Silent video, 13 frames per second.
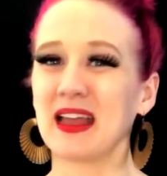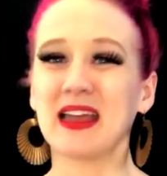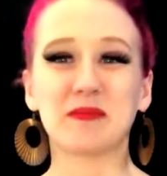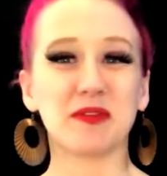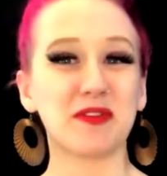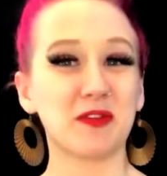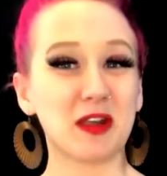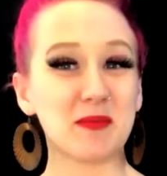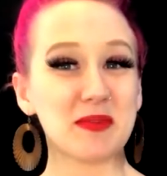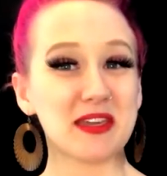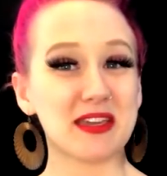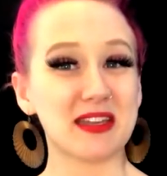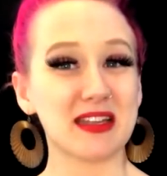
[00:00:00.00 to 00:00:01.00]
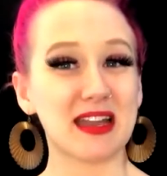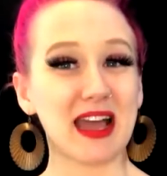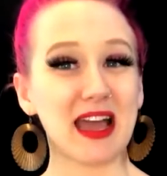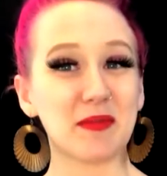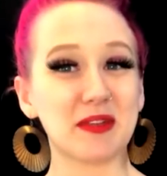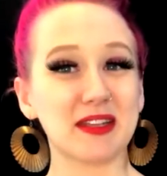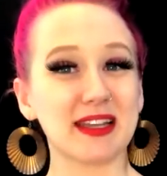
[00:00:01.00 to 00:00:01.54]
Before I begin, I
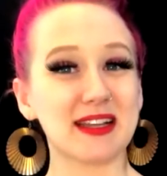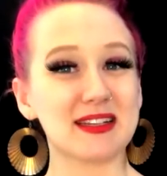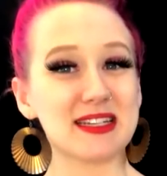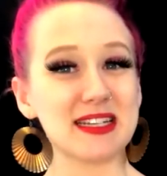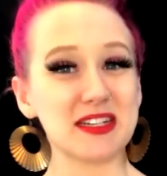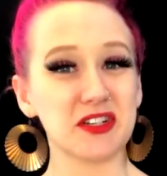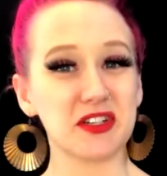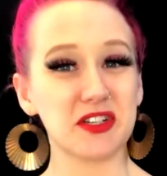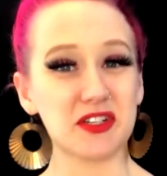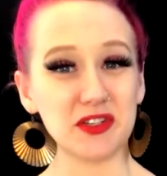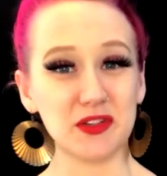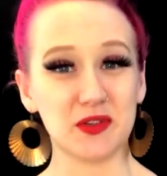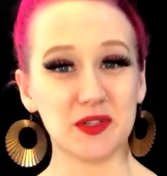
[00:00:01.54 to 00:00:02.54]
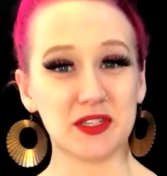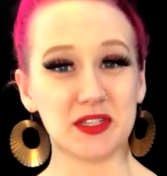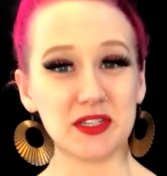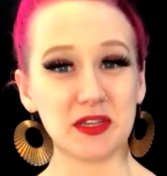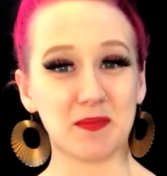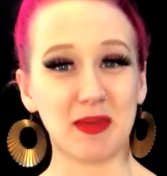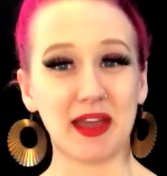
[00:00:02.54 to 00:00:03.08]
would like to introduce
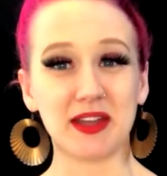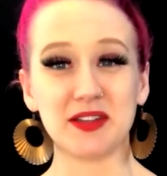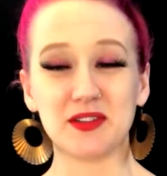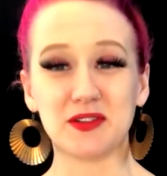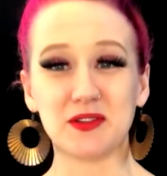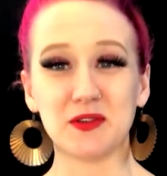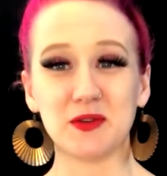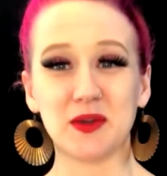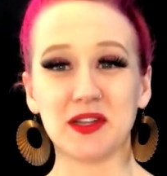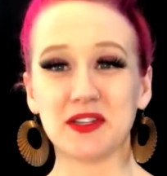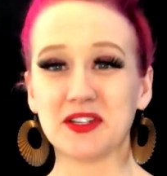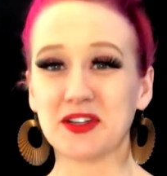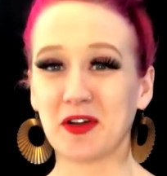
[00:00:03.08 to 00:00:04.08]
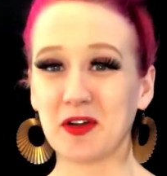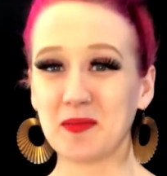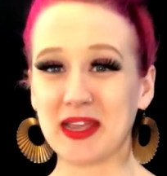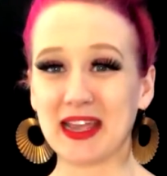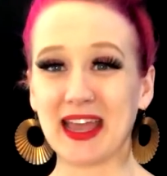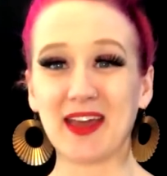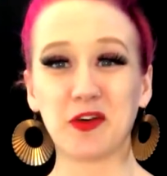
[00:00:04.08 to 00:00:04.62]
my two
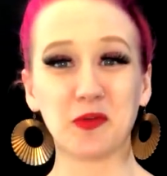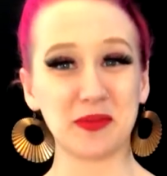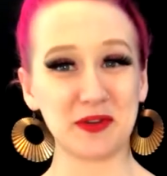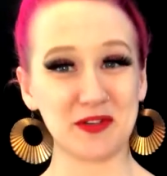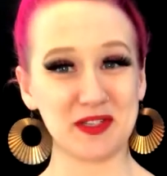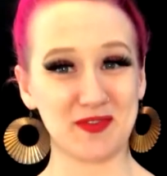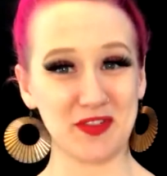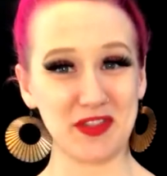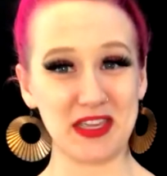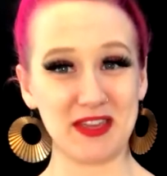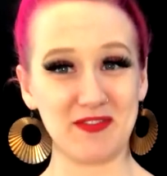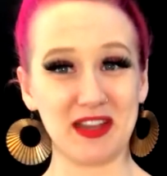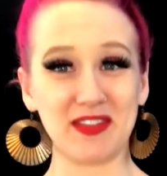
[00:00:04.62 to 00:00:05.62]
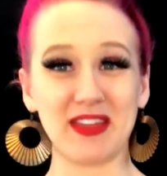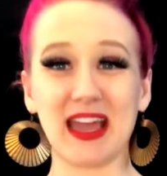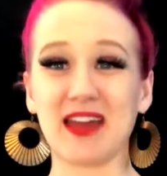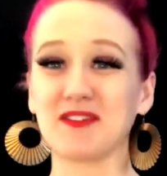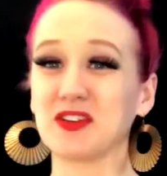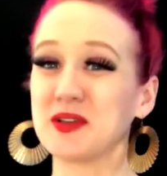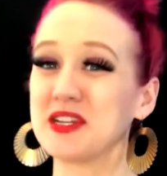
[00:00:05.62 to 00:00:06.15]
charming helpers for the evening. They have
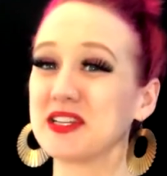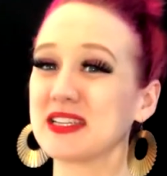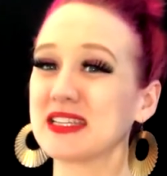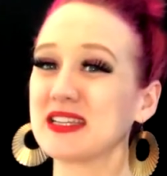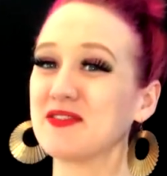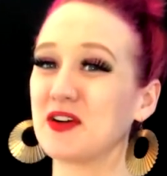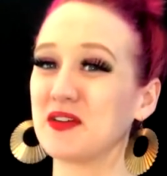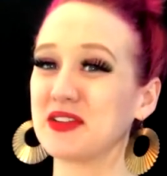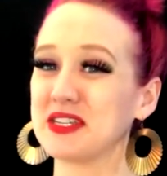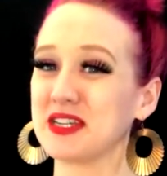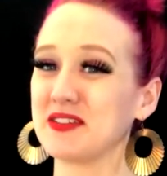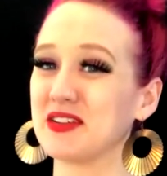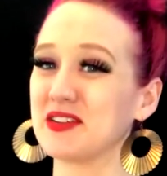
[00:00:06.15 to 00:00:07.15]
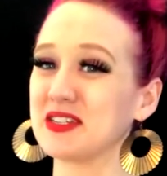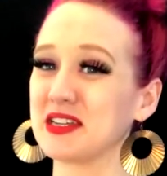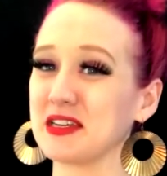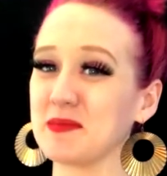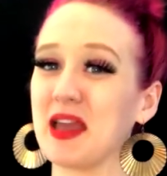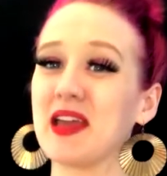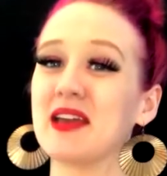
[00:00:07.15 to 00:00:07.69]
graciously volunteered their
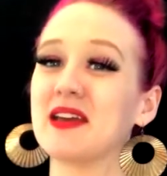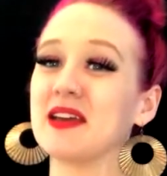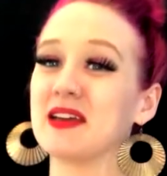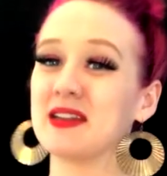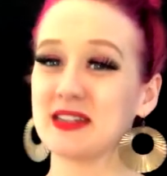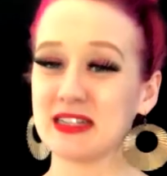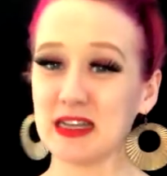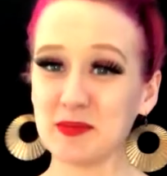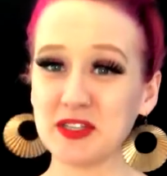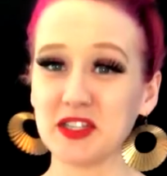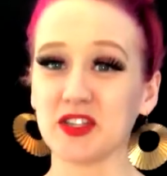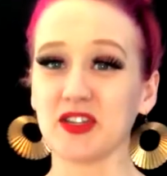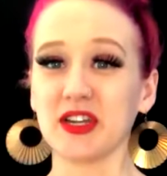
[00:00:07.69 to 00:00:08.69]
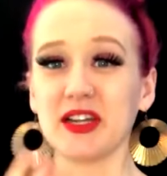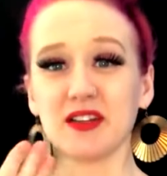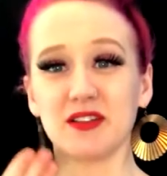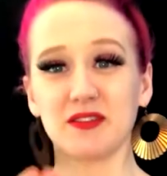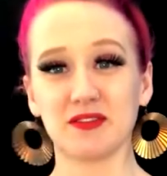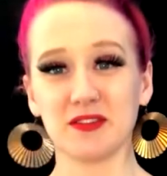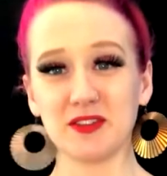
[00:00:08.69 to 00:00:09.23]
time to demonstrate
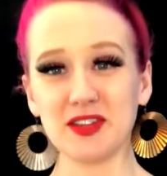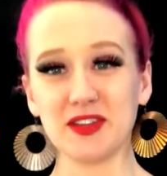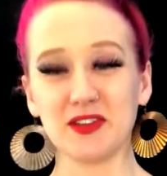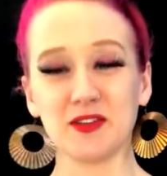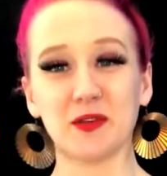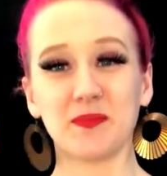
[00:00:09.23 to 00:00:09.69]
for you